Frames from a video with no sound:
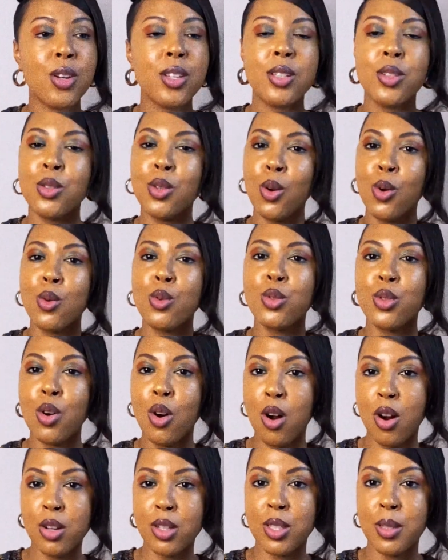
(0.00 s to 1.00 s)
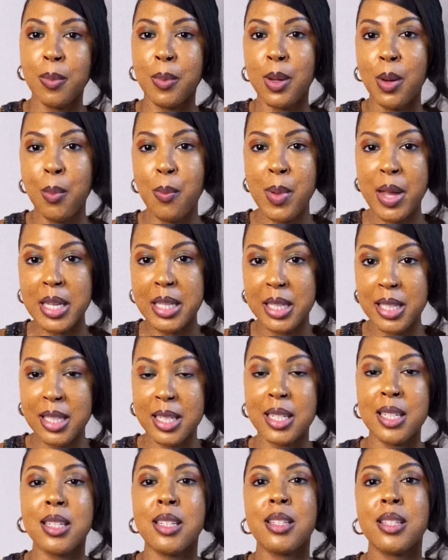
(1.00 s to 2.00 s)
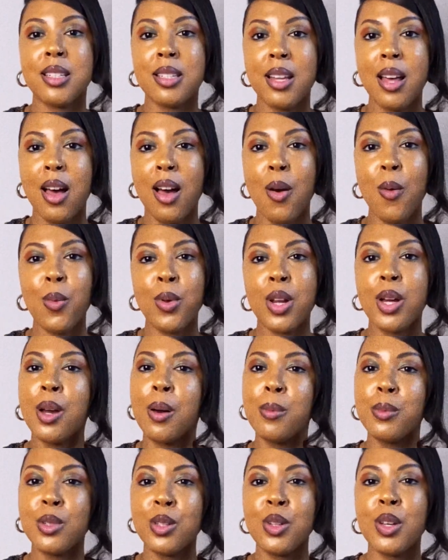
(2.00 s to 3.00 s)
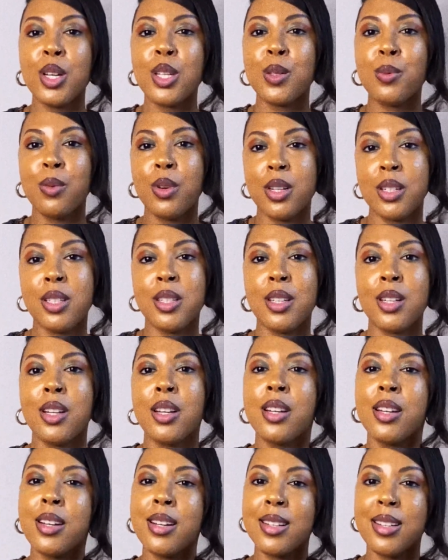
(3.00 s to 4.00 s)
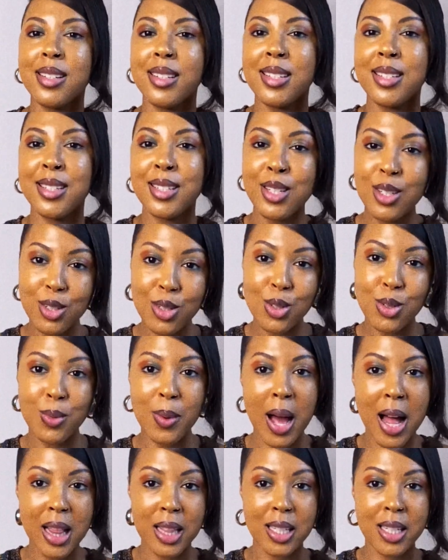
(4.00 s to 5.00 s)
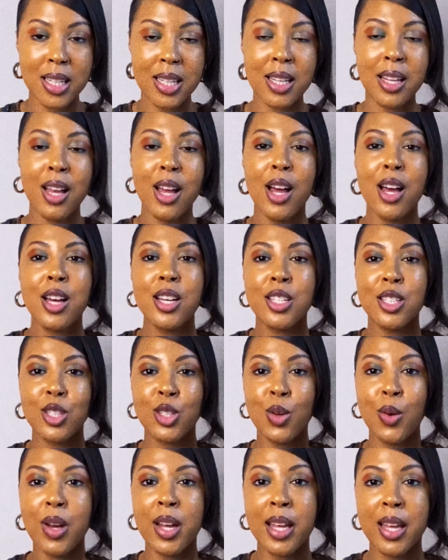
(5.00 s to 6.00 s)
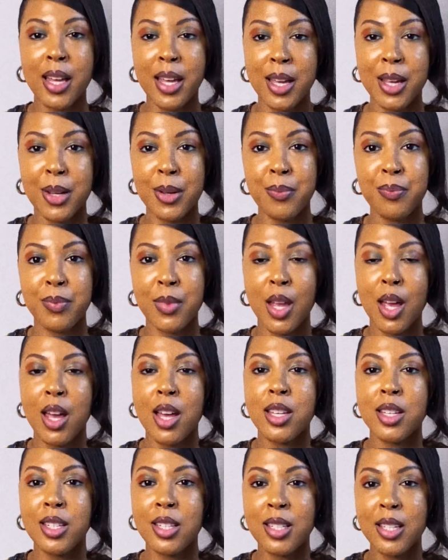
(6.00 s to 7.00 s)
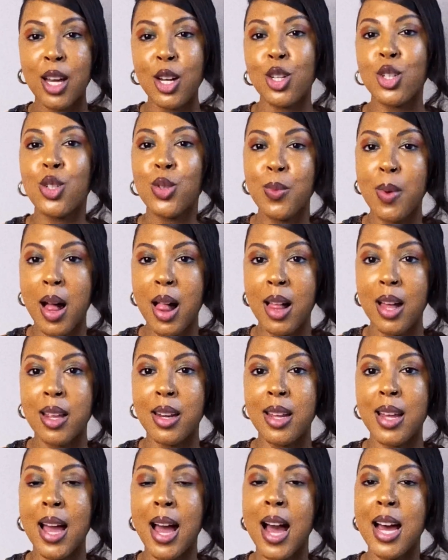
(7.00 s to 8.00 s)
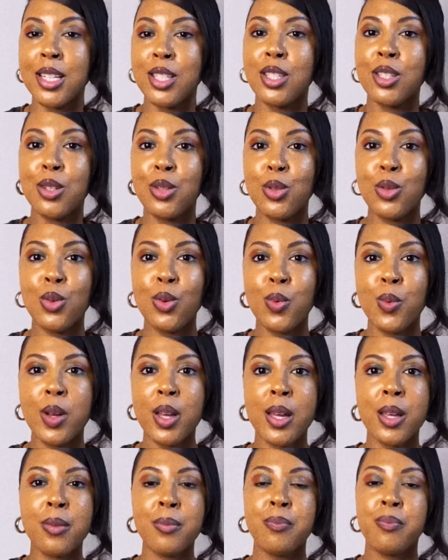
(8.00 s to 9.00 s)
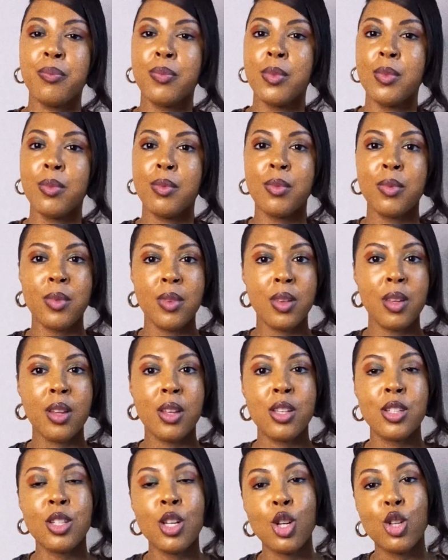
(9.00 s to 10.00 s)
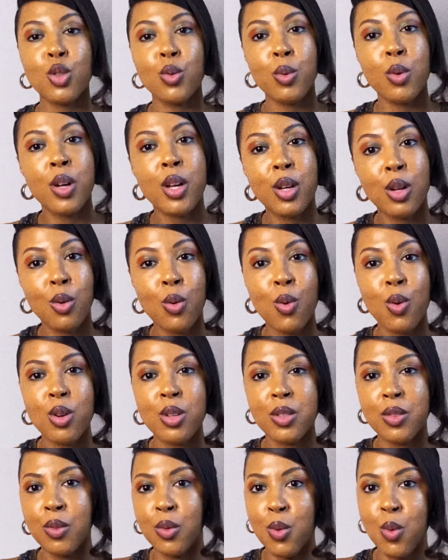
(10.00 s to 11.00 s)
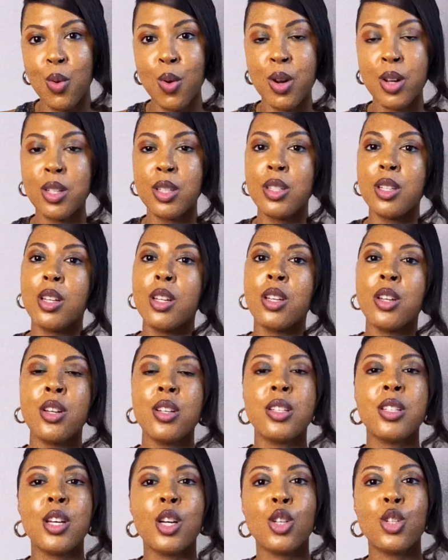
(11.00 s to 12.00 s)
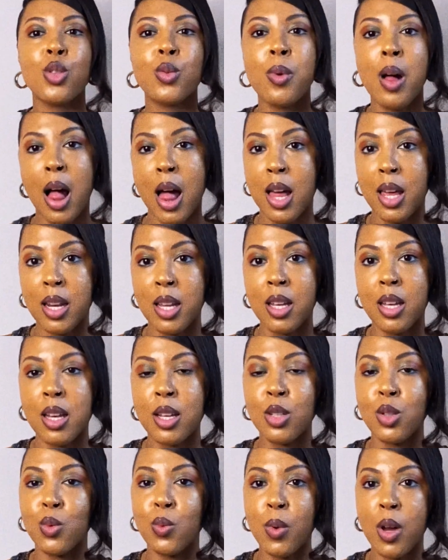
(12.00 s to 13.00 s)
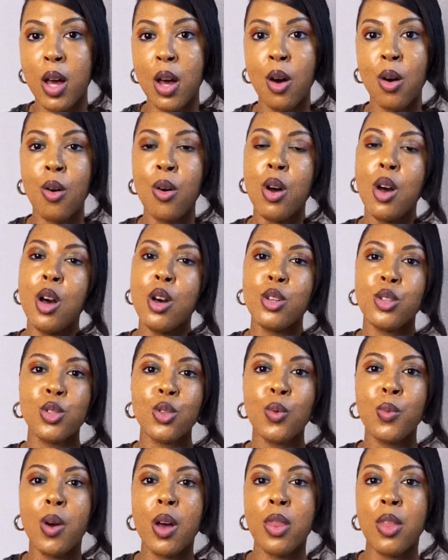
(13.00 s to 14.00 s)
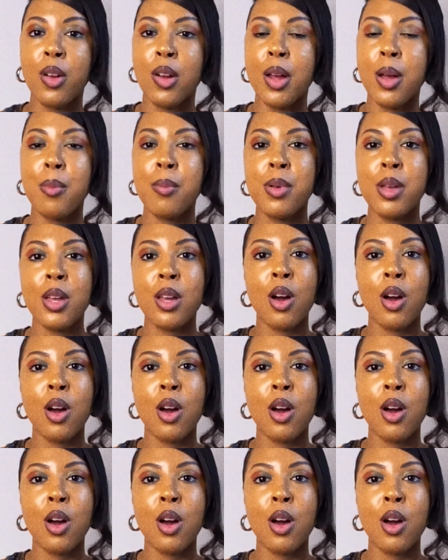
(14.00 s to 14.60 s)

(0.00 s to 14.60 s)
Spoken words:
Those are some of the basics when it comes to expressing your sensuality. So again, sexuality has to do with sexual intercourse, of course, your sexuality as well. So whether it be